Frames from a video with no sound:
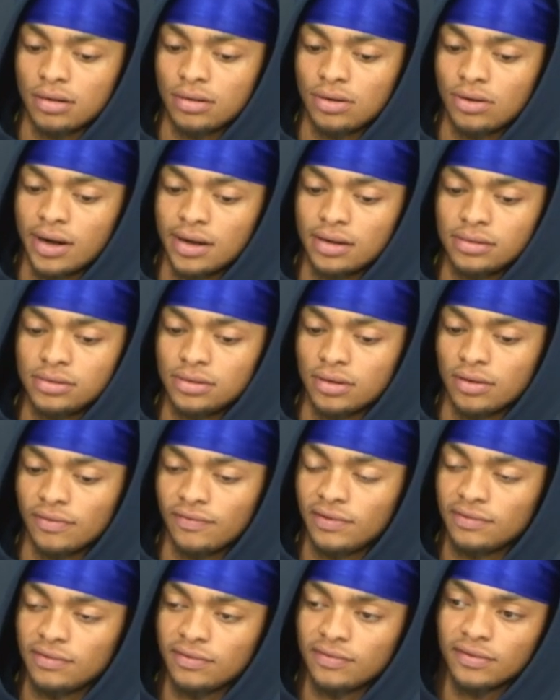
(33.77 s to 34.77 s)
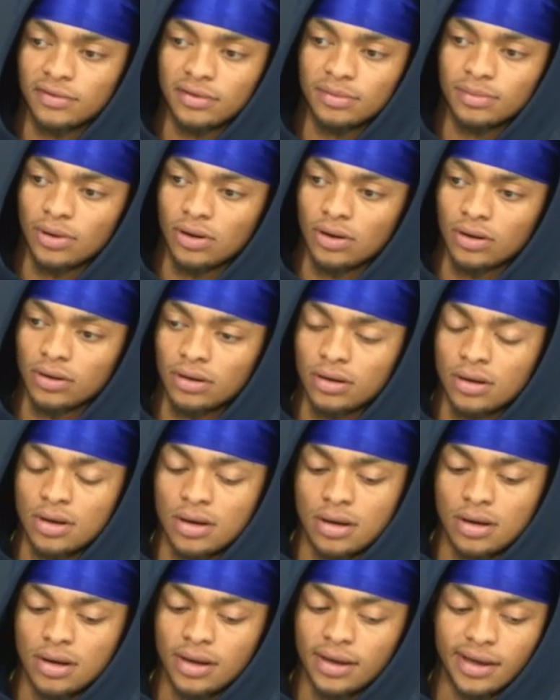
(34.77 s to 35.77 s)
great, 50-50 ball
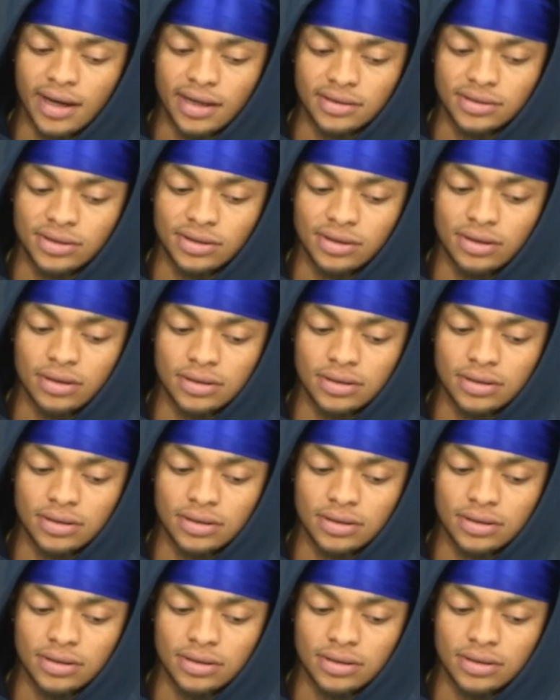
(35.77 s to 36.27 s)
catcher.